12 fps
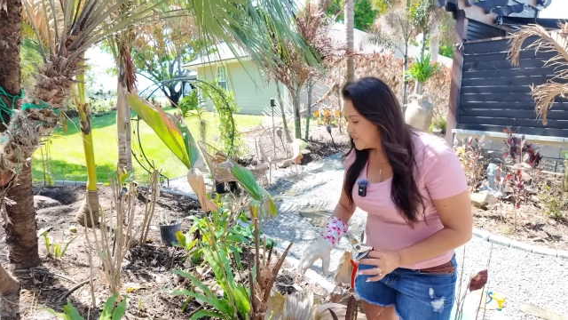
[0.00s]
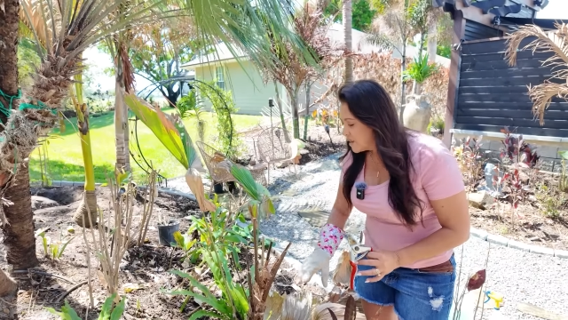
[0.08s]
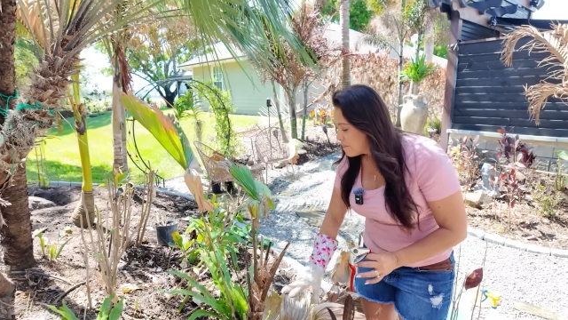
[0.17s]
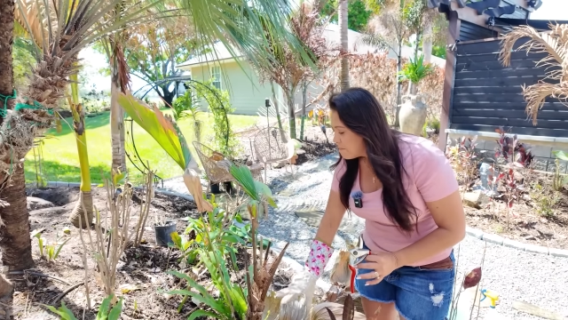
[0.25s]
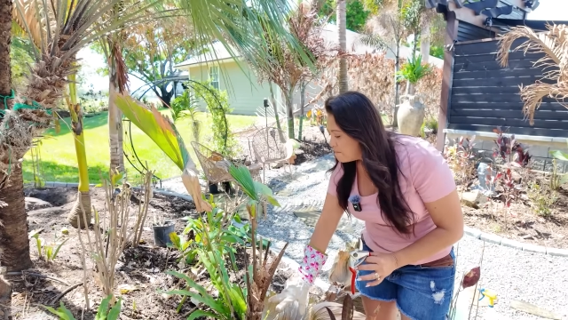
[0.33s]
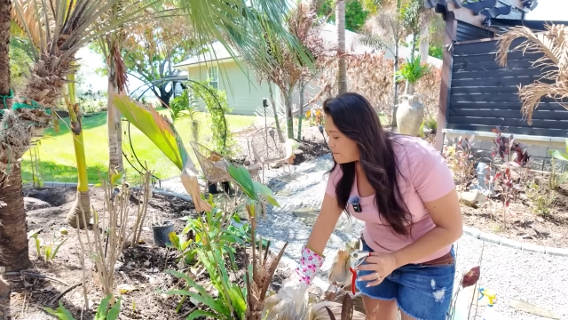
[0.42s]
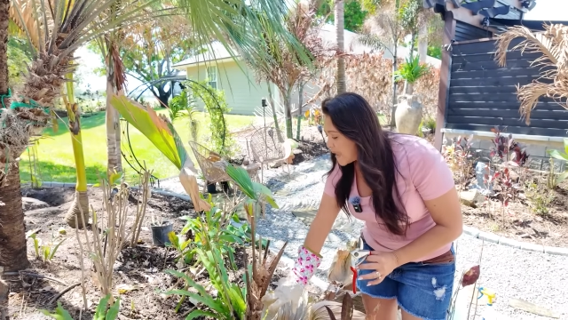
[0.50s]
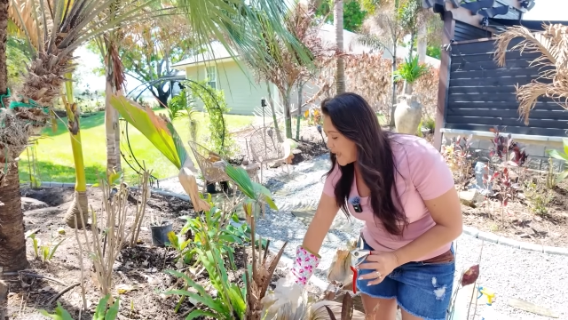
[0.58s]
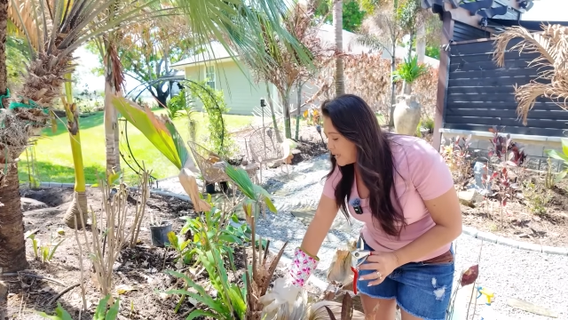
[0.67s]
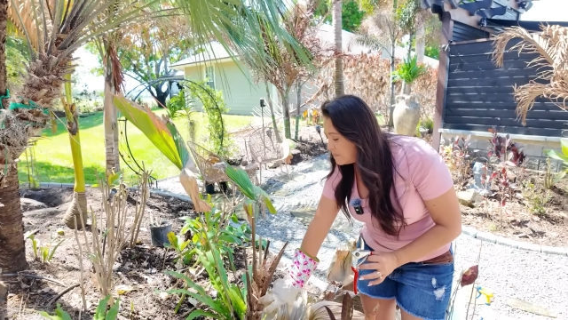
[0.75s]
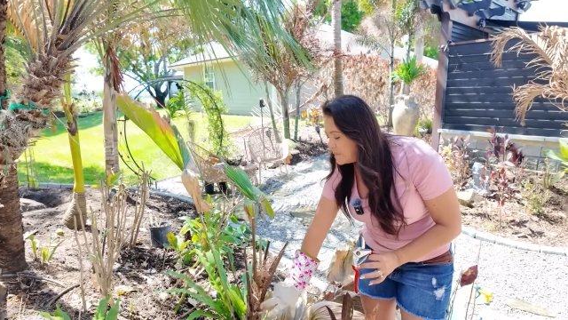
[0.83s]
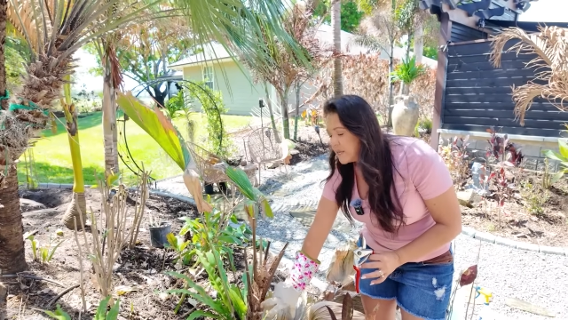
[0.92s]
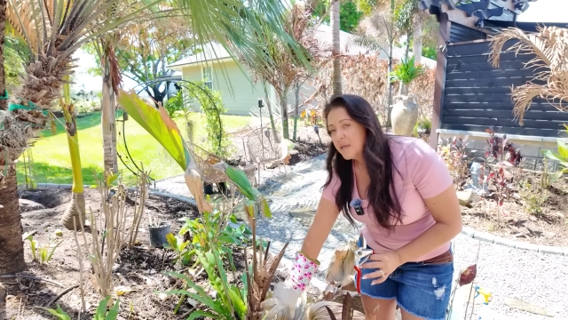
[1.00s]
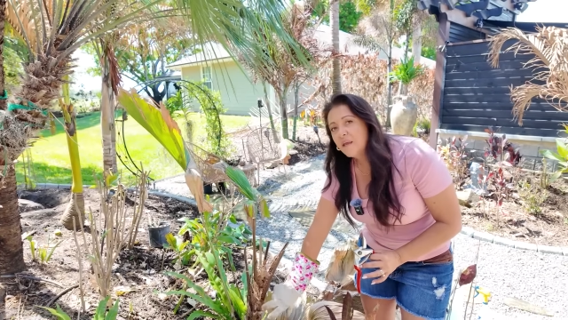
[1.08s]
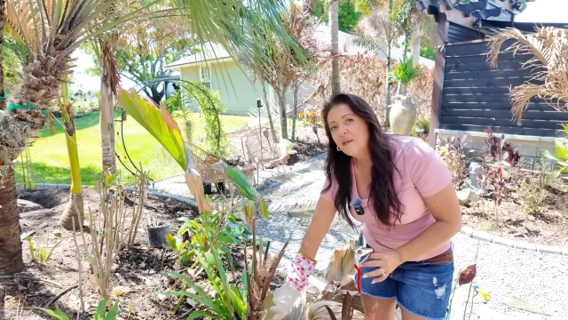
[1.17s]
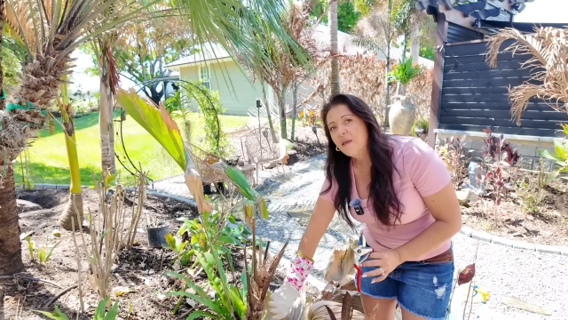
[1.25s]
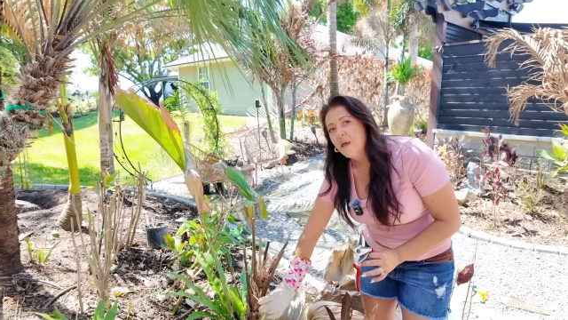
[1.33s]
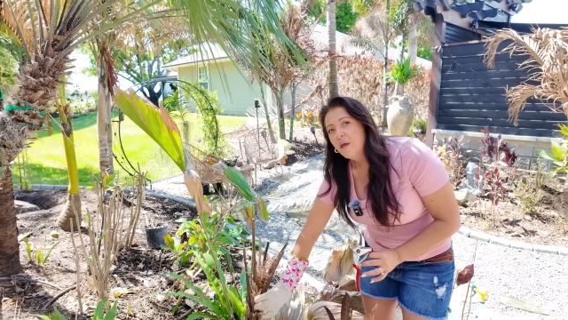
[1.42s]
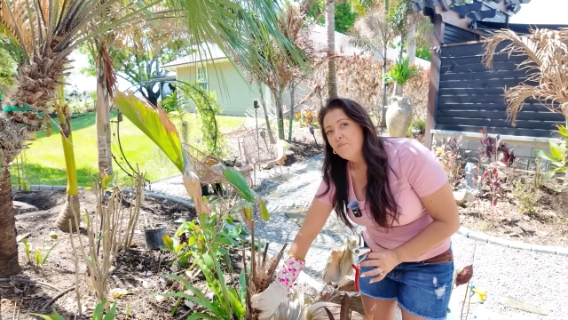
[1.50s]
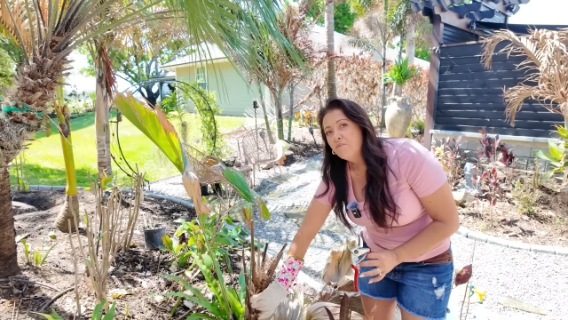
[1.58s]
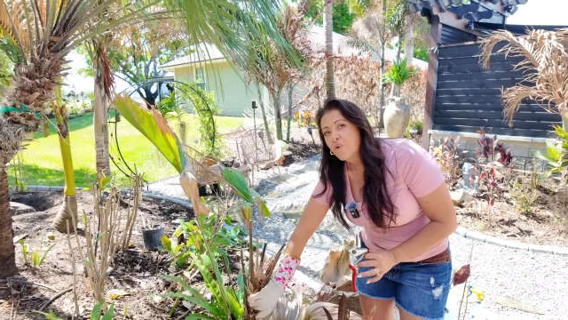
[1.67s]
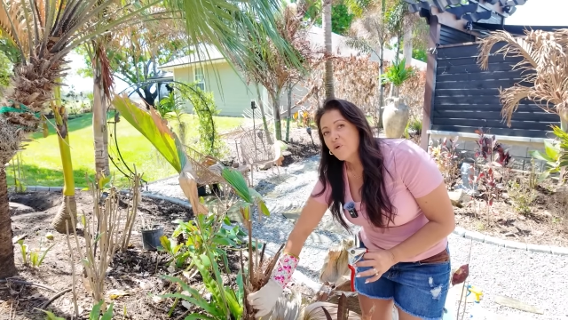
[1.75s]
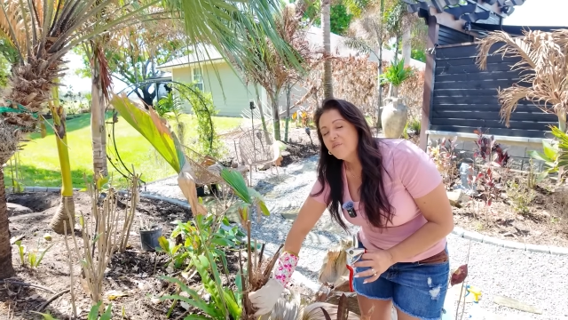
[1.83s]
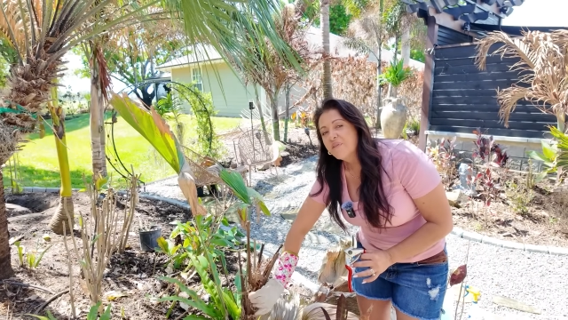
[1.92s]
There may be
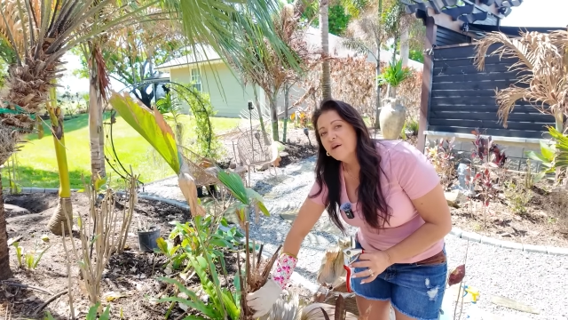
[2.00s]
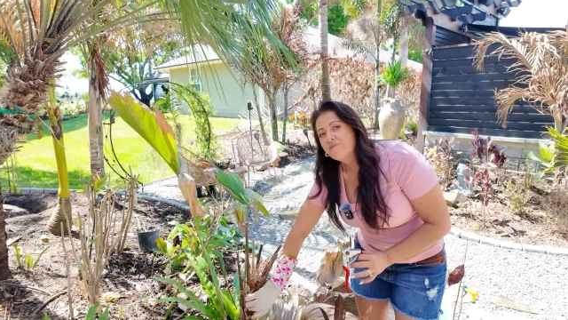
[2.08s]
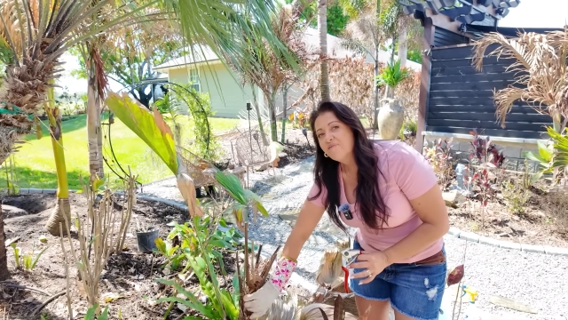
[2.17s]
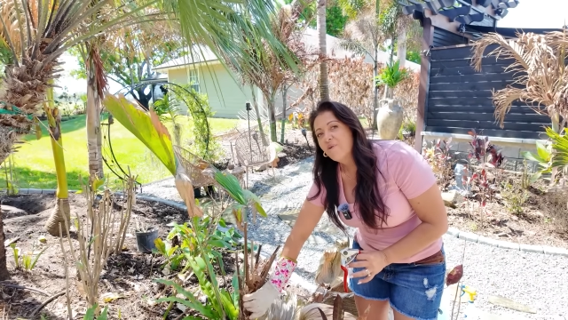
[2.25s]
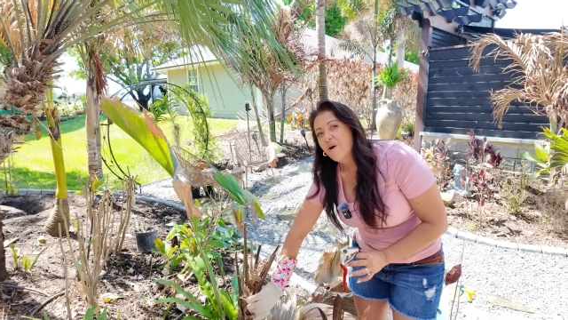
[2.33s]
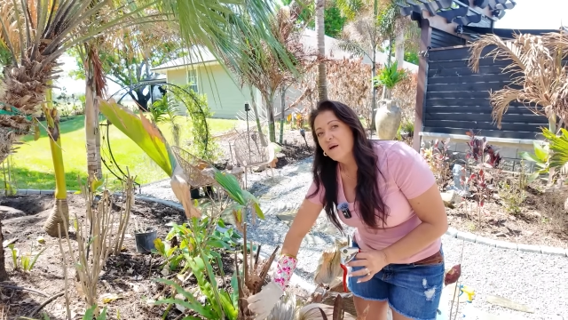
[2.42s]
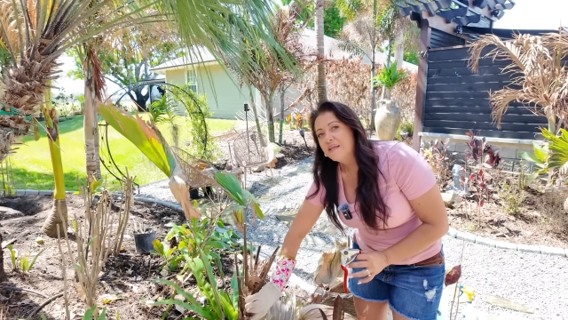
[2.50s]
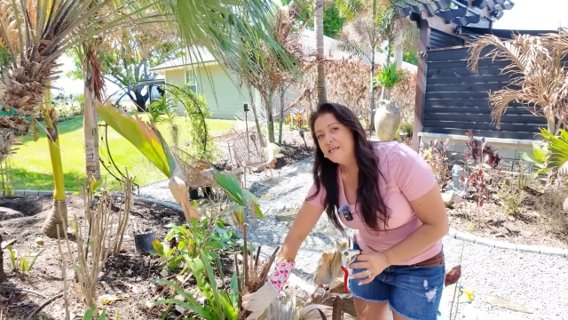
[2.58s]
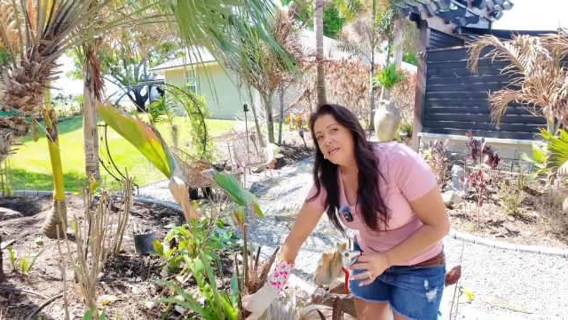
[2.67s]
more of that frond